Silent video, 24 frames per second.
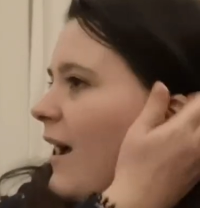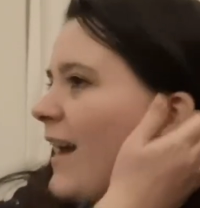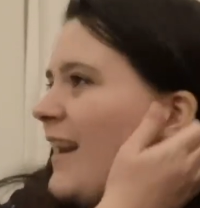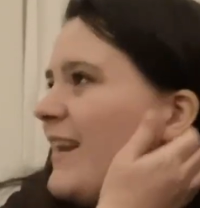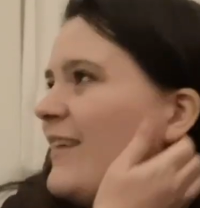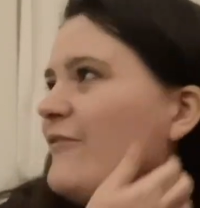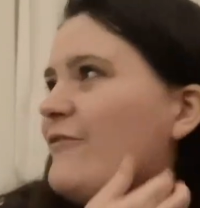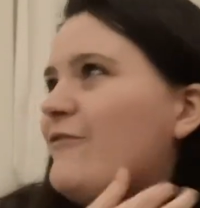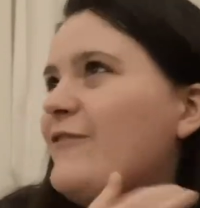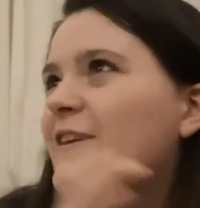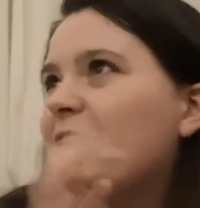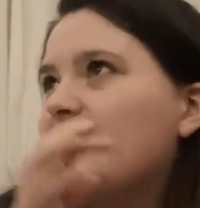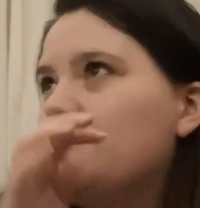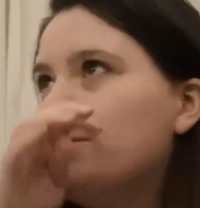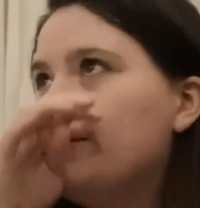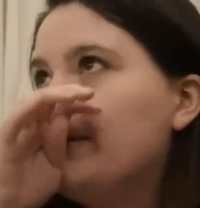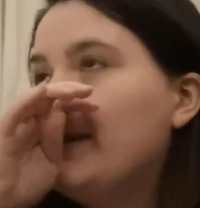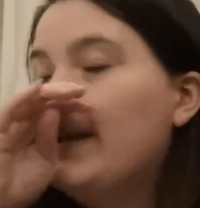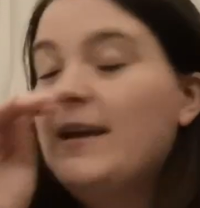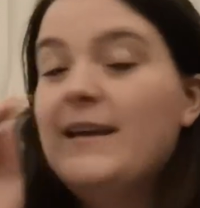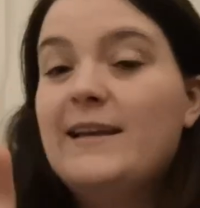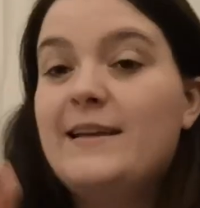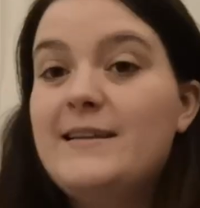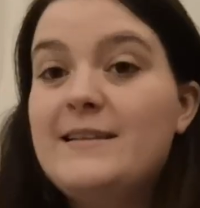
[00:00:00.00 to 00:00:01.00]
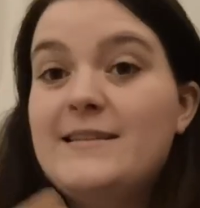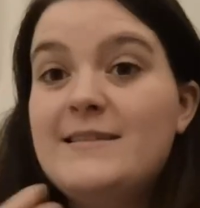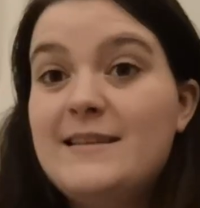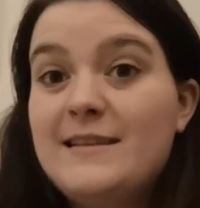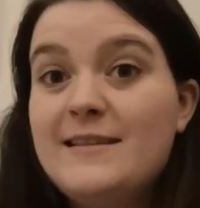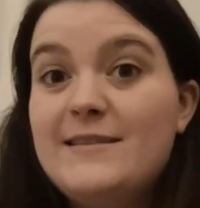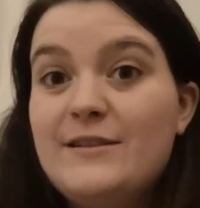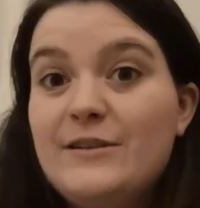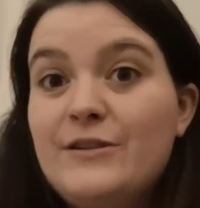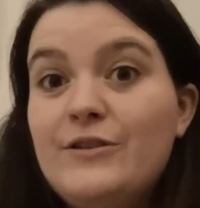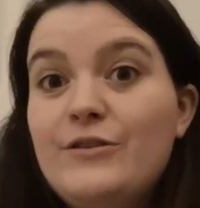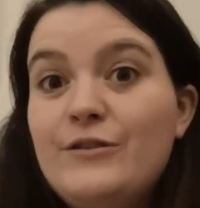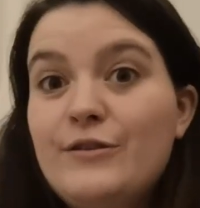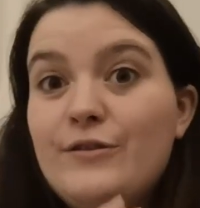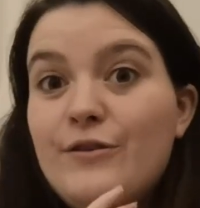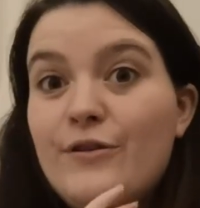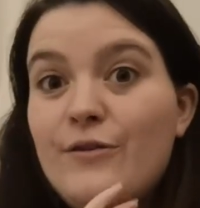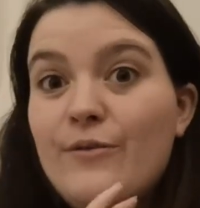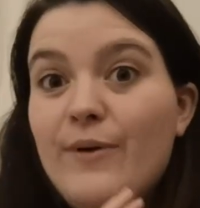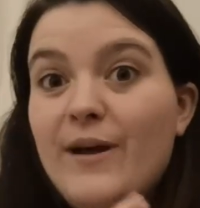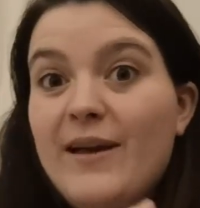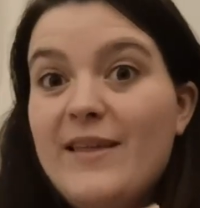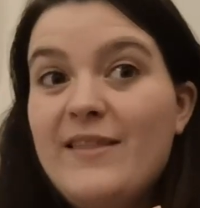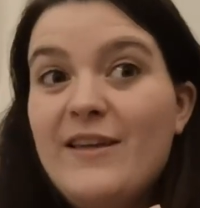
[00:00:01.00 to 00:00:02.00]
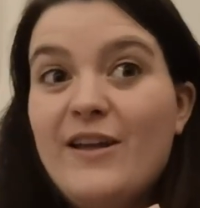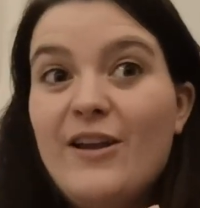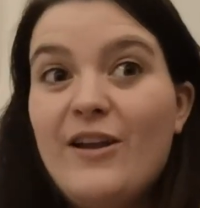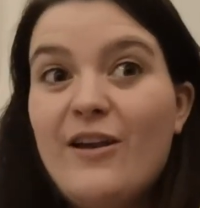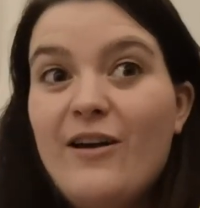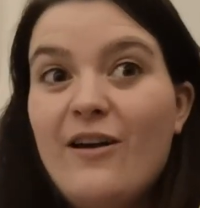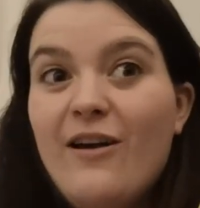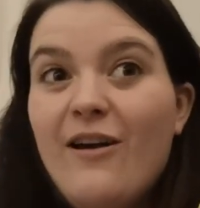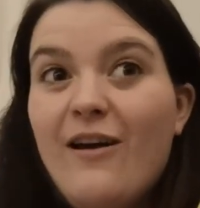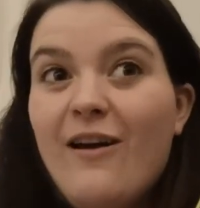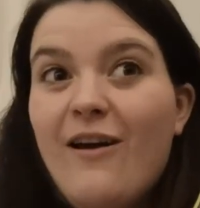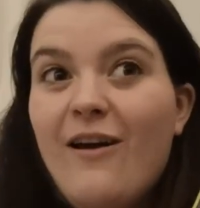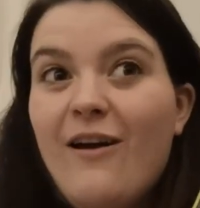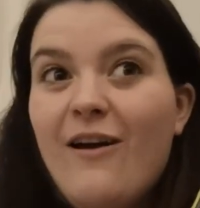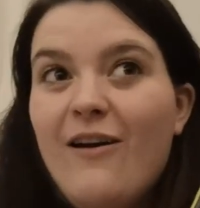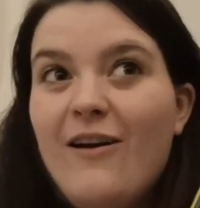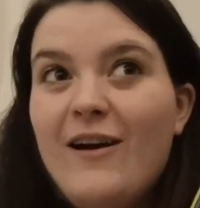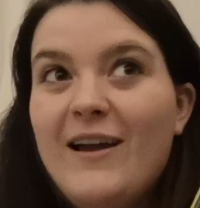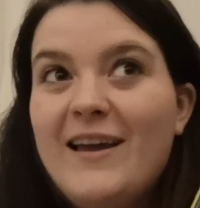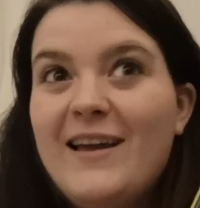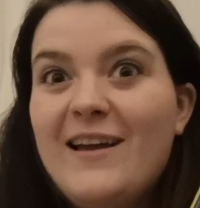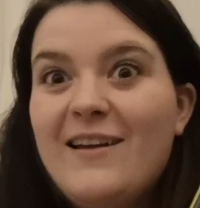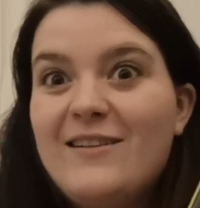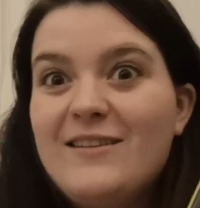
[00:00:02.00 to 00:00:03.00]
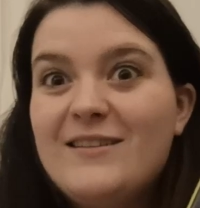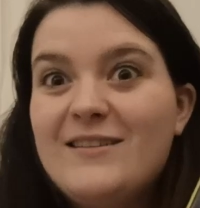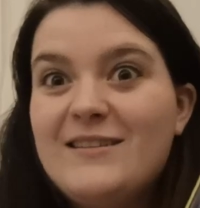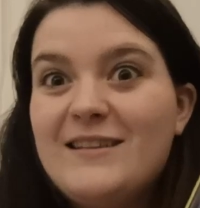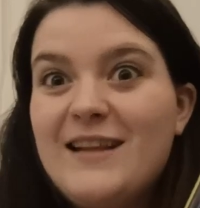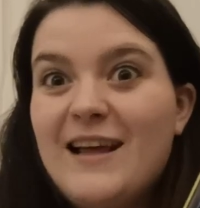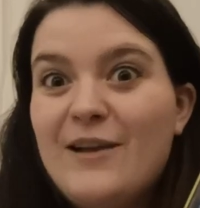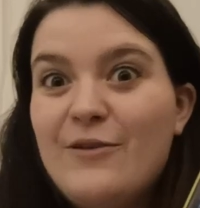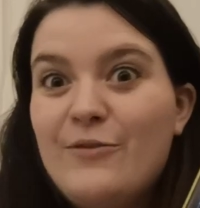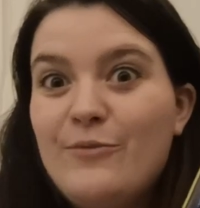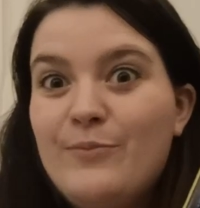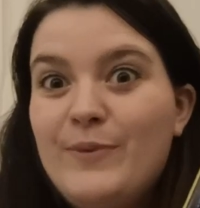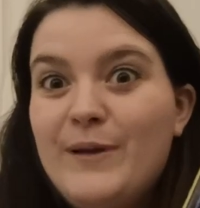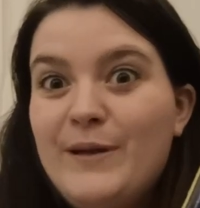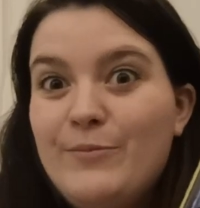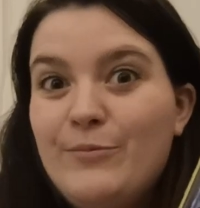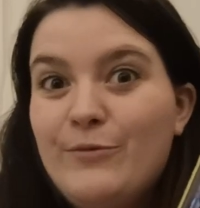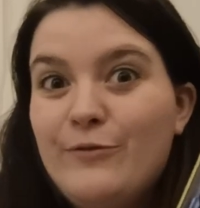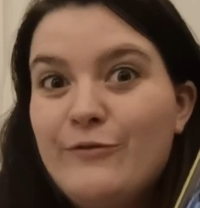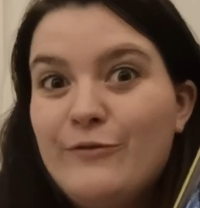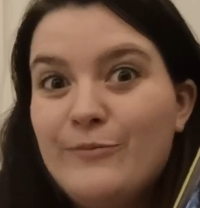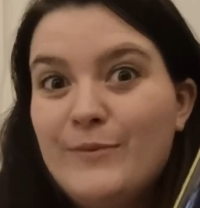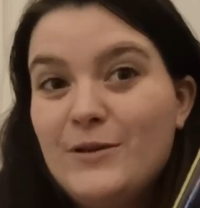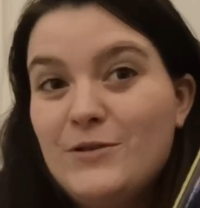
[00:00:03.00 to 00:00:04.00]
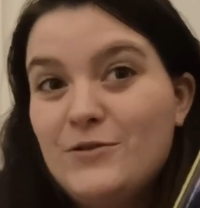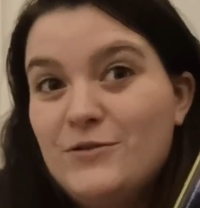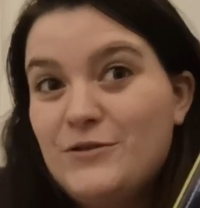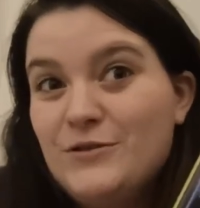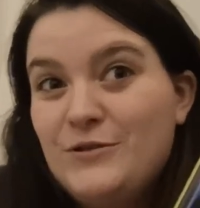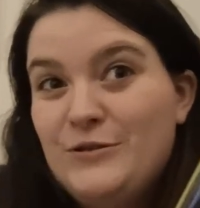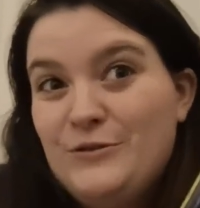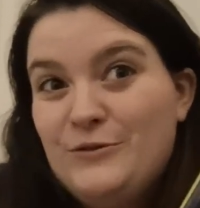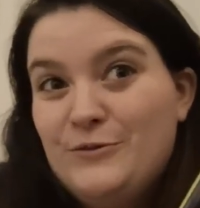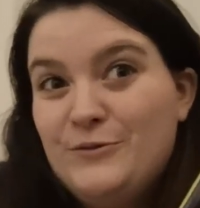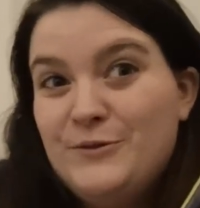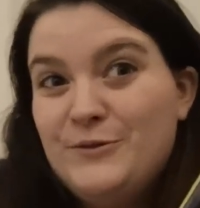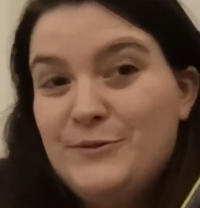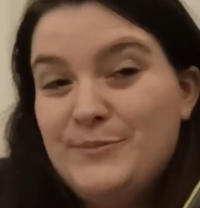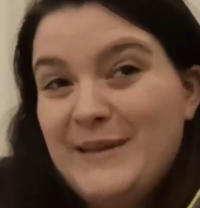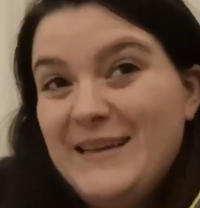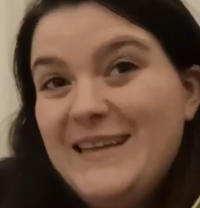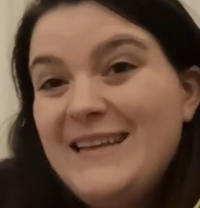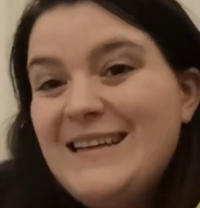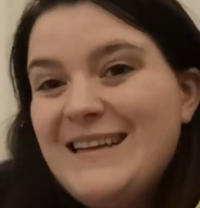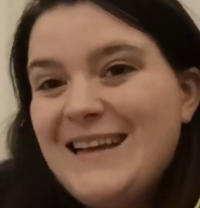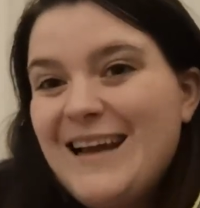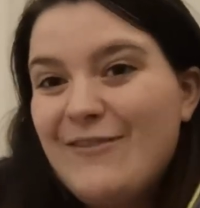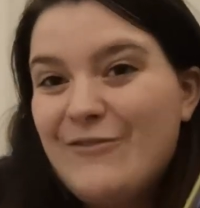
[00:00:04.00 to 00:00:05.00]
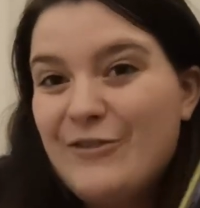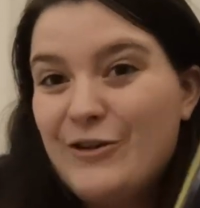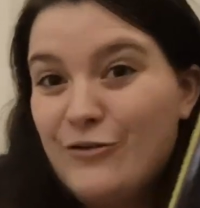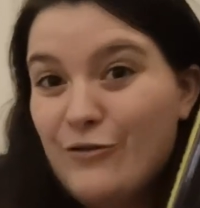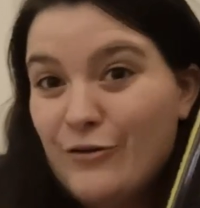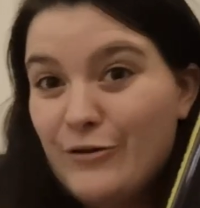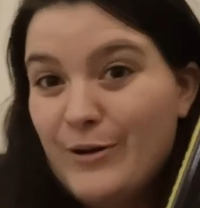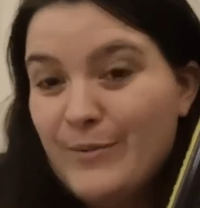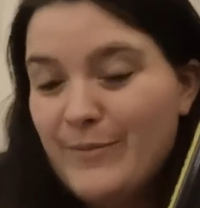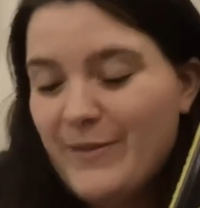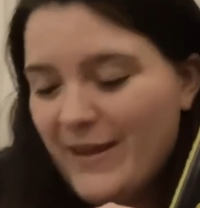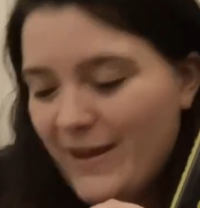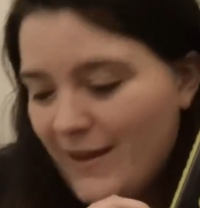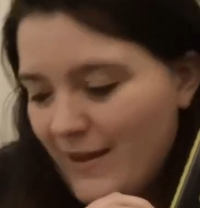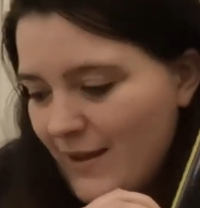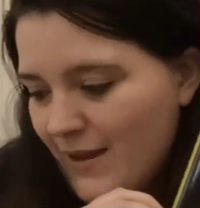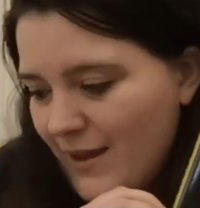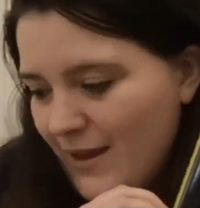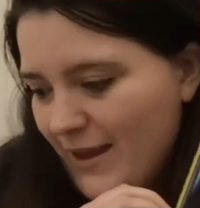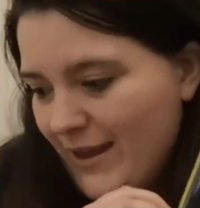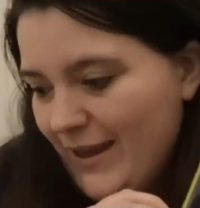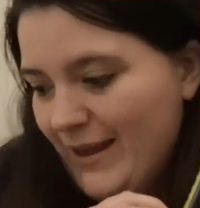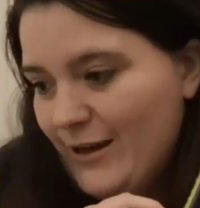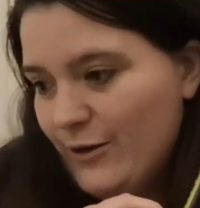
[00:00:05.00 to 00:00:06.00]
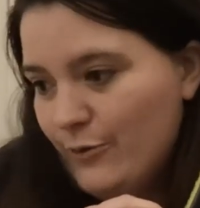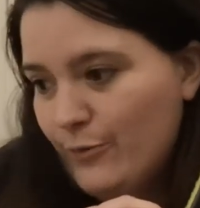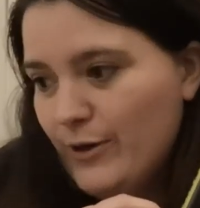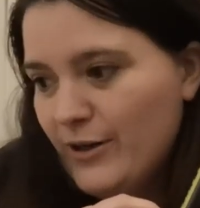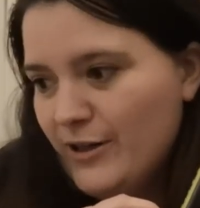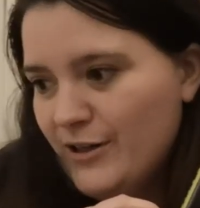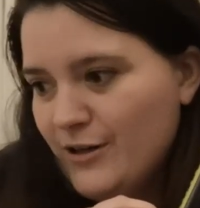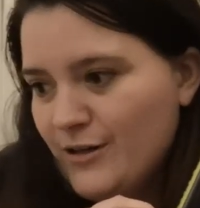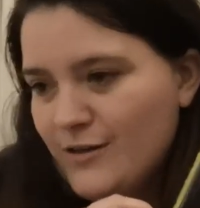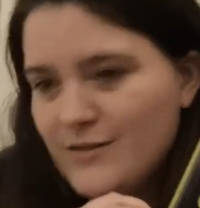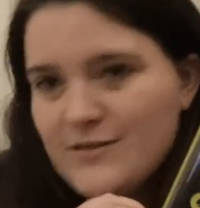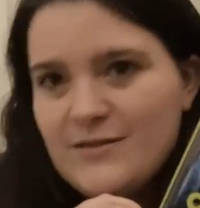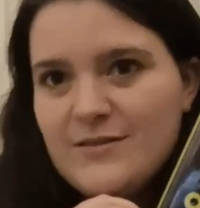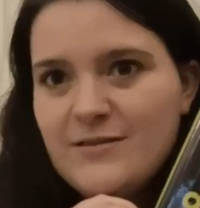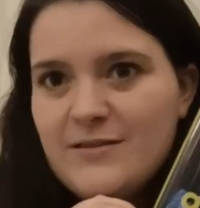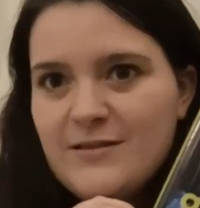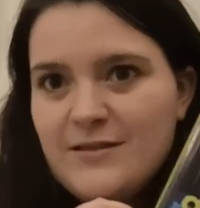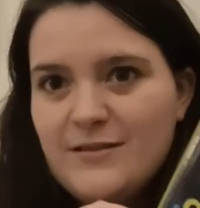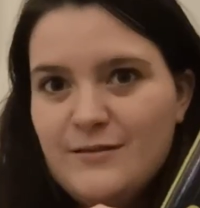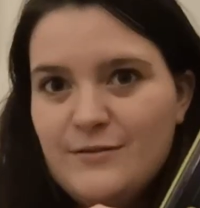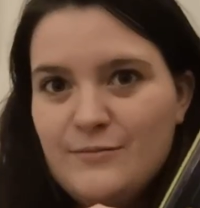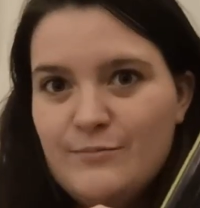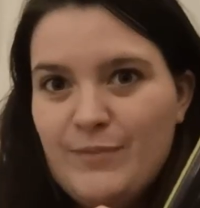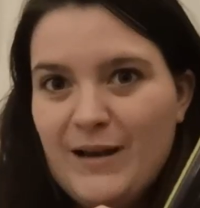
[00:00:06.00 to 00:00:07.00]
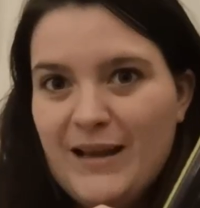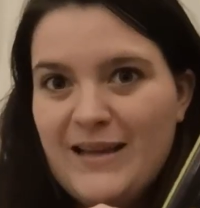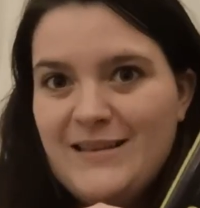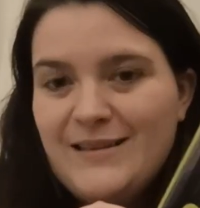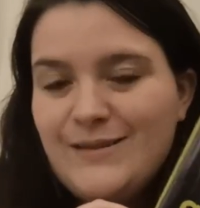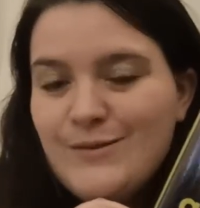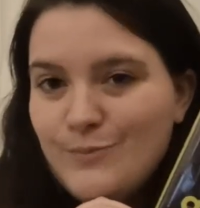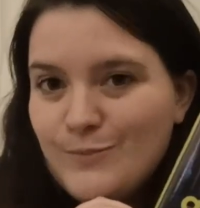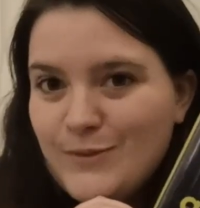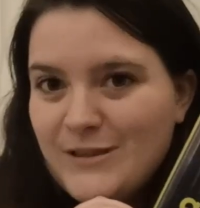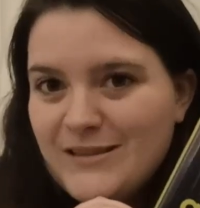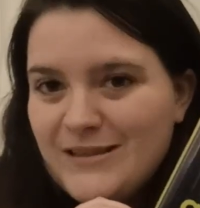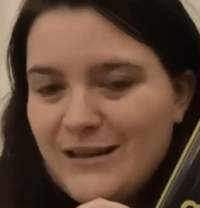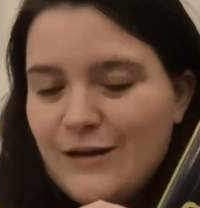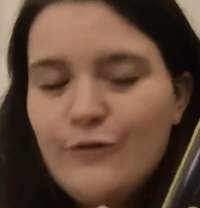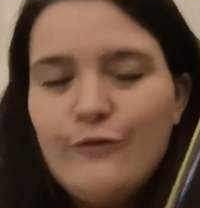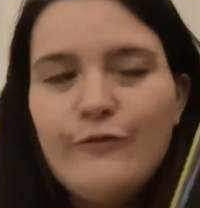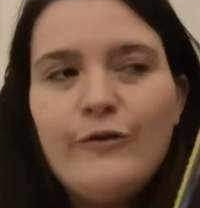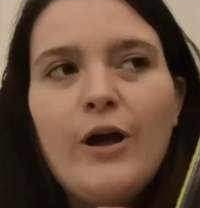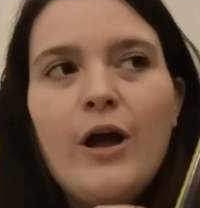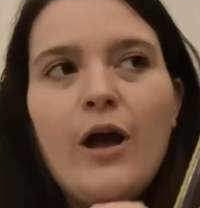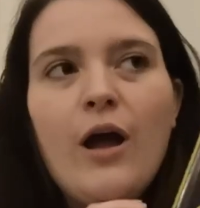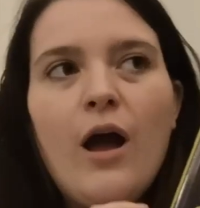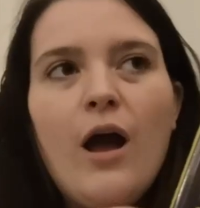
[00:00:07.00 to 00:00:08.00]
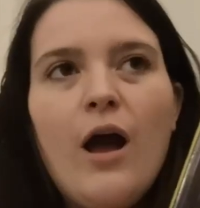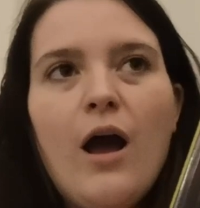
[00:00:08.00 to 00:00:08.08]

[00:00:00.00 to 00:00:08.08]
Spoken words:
and it feels inconsistent to the way that I understand people from London to speak, having grown up there in a working class place myself,